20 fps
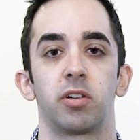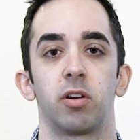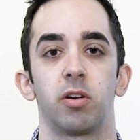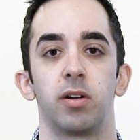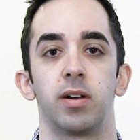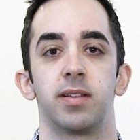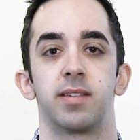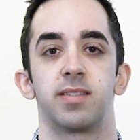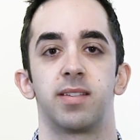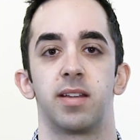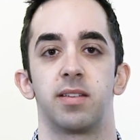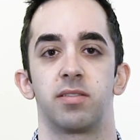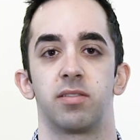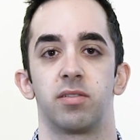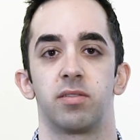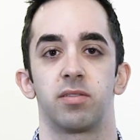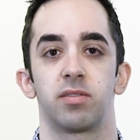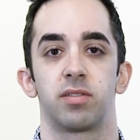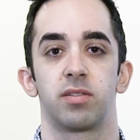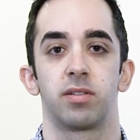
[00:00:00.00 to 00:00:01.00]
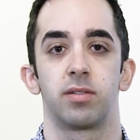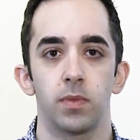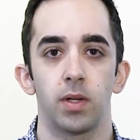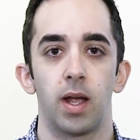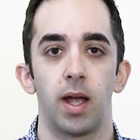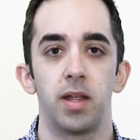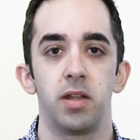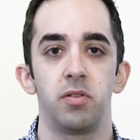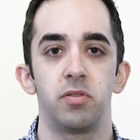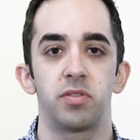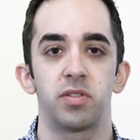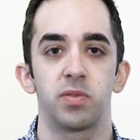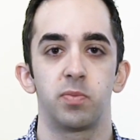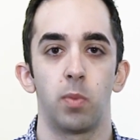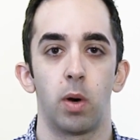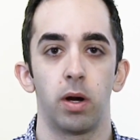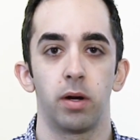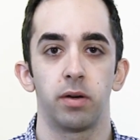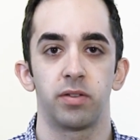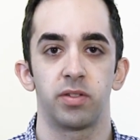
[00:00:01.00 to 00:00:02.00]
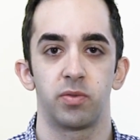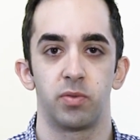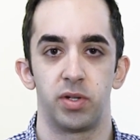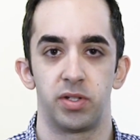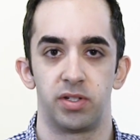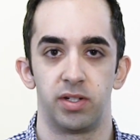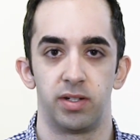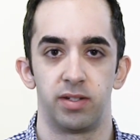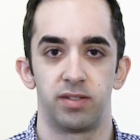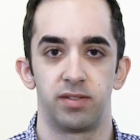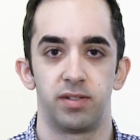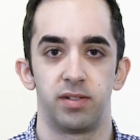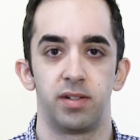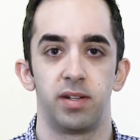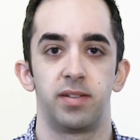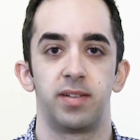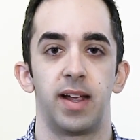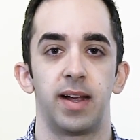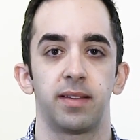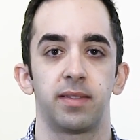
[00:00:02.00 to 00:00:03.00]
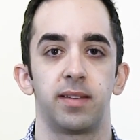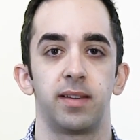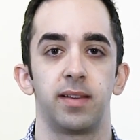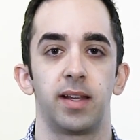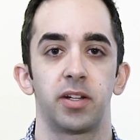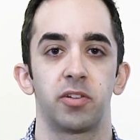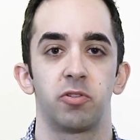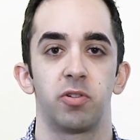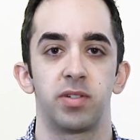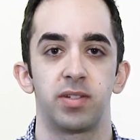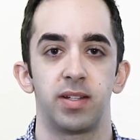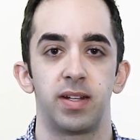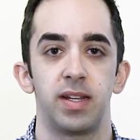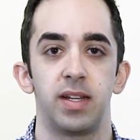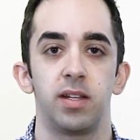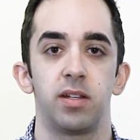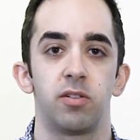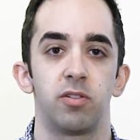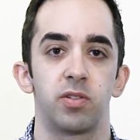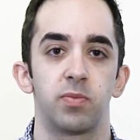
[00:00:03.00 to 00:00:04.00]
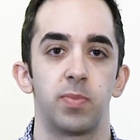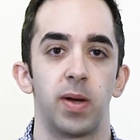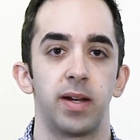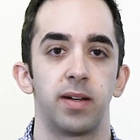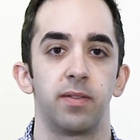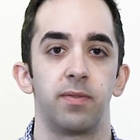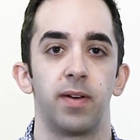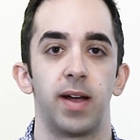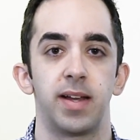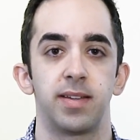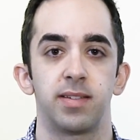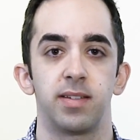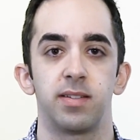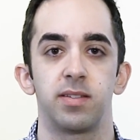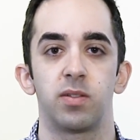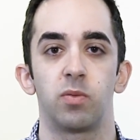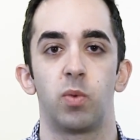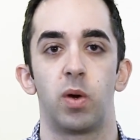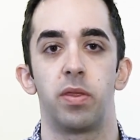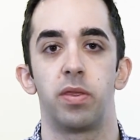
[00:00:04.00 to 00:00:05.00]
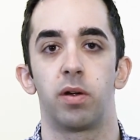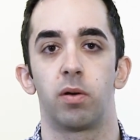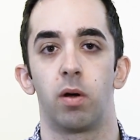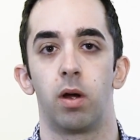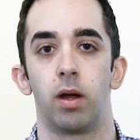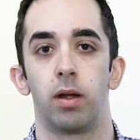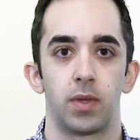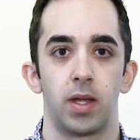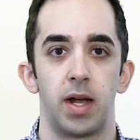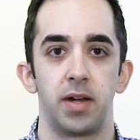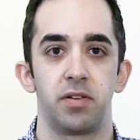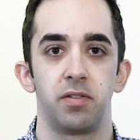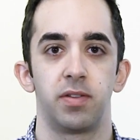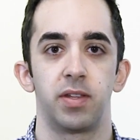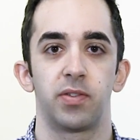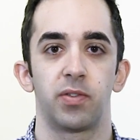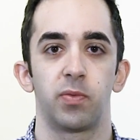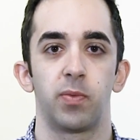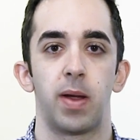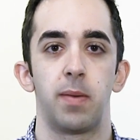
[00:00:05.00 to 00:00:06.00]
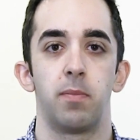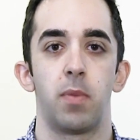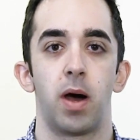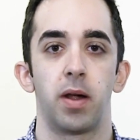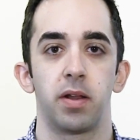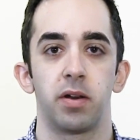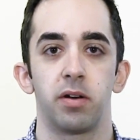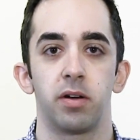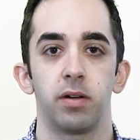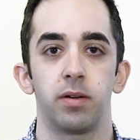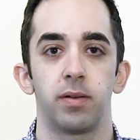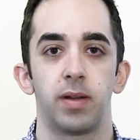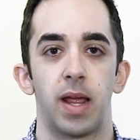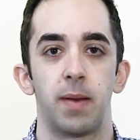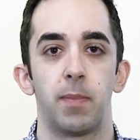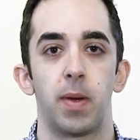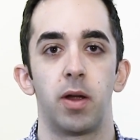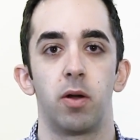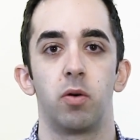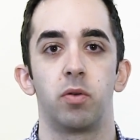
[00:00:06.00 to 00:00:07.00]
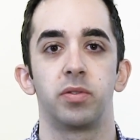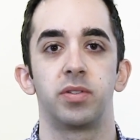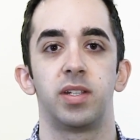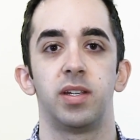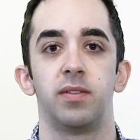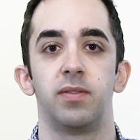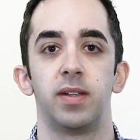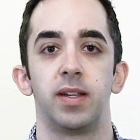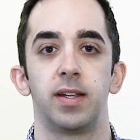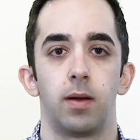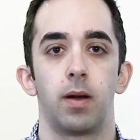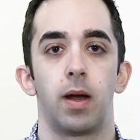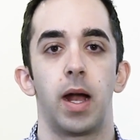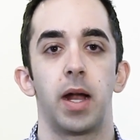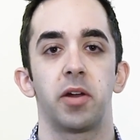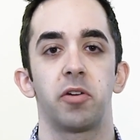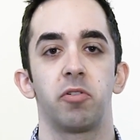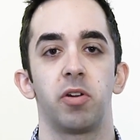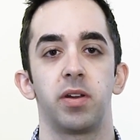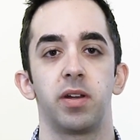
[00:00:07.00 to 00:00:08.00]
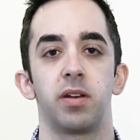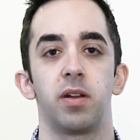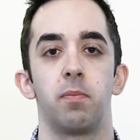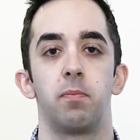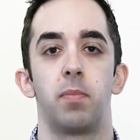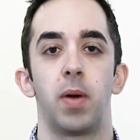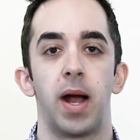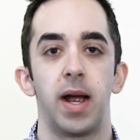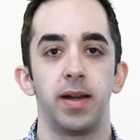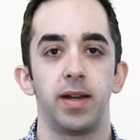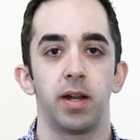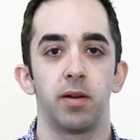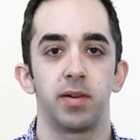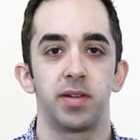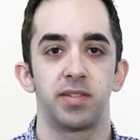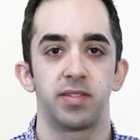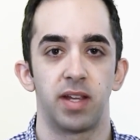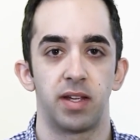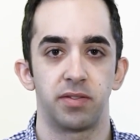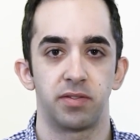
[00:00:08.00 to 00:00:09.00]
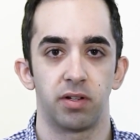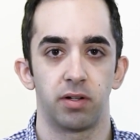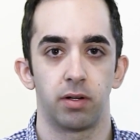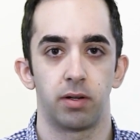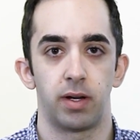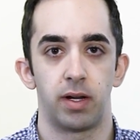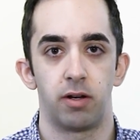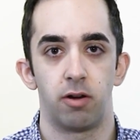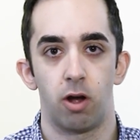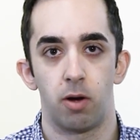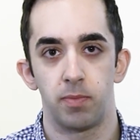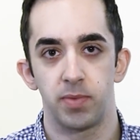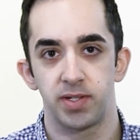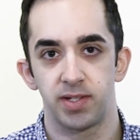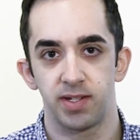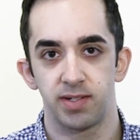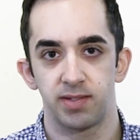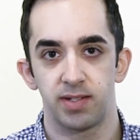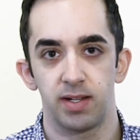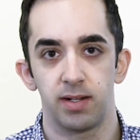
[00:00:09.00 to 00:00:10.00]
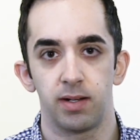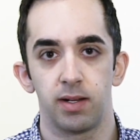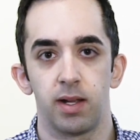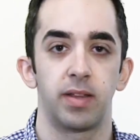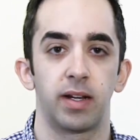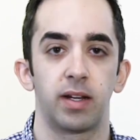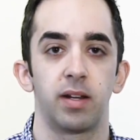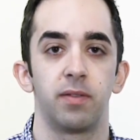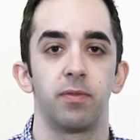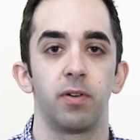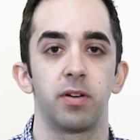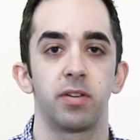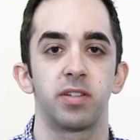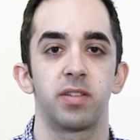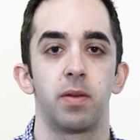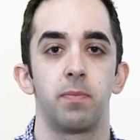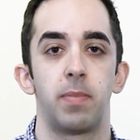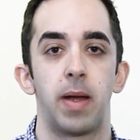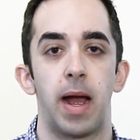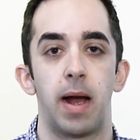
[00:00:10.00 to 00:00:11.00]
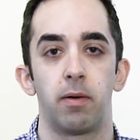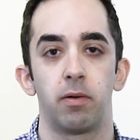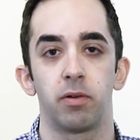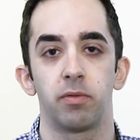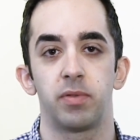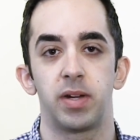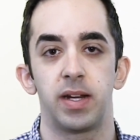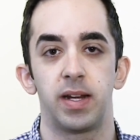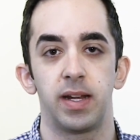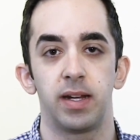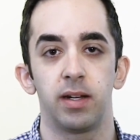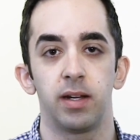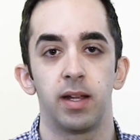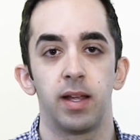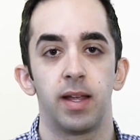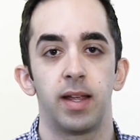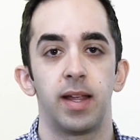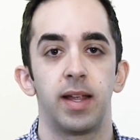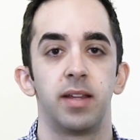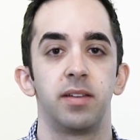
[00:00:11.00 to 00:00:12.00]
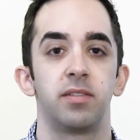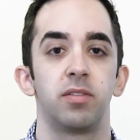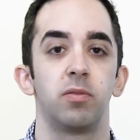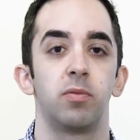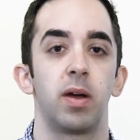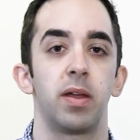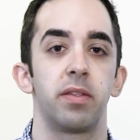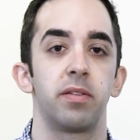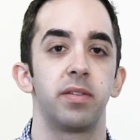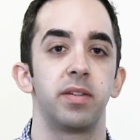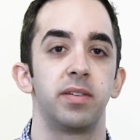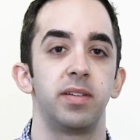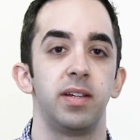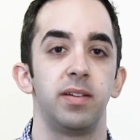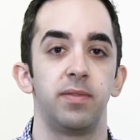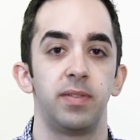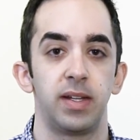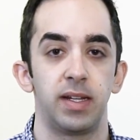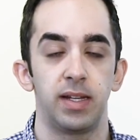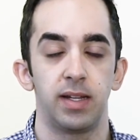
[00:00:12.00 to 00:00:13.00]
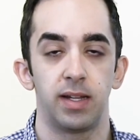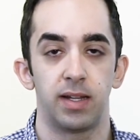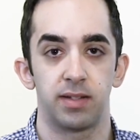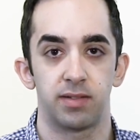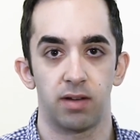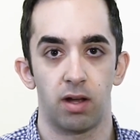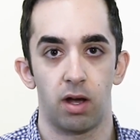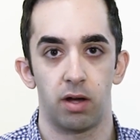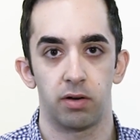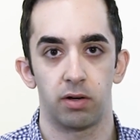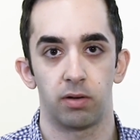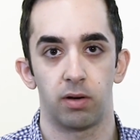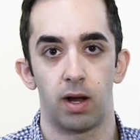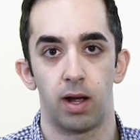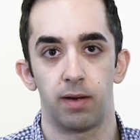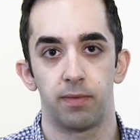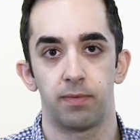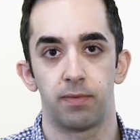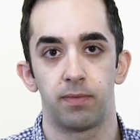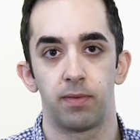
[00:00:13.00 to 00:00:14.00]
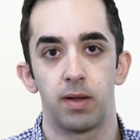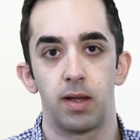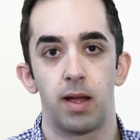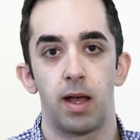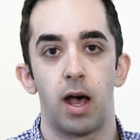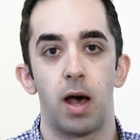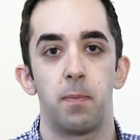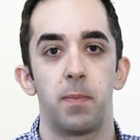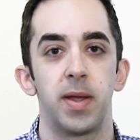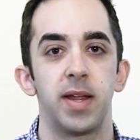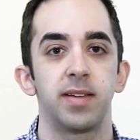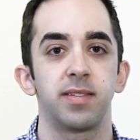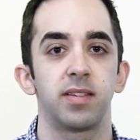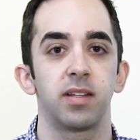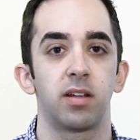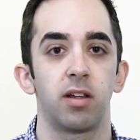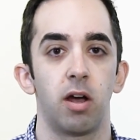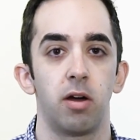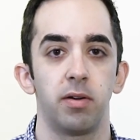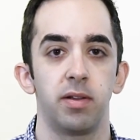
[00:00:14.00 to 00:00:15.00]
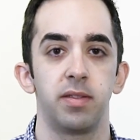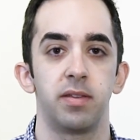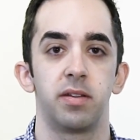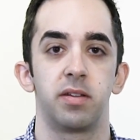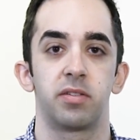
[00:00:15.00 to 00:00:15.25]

current sensors. I use smart switches to detect the electricity used by devices when they're on. I do this for my monitor and my old TV. I created a binary sensor in Home Assistant that converts the power reading into whether the TV is on or off. I'll paste the code in the